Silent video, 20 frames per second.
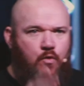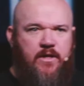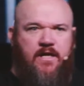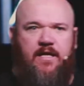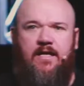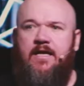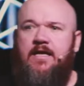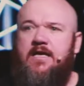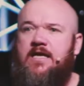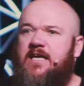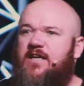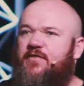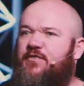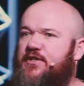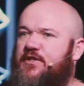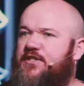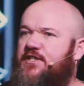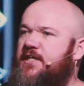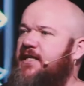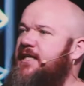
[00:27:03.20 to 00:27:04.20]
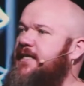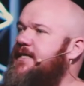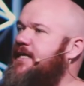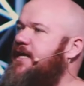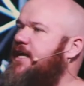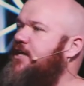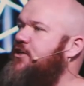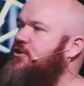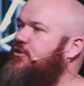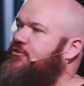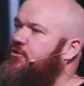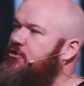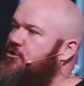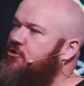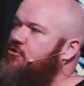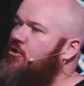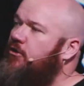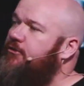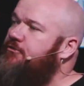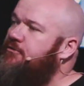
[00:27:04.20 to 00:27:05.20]
morning. If you're sitting here and you do
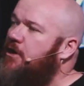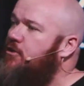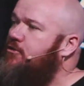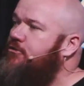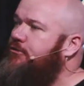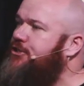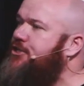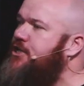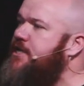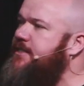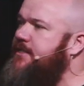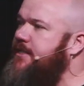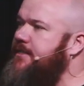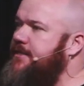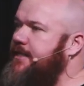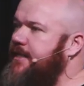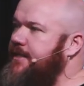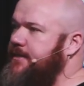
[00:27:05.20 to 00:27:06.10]
not know who Jesus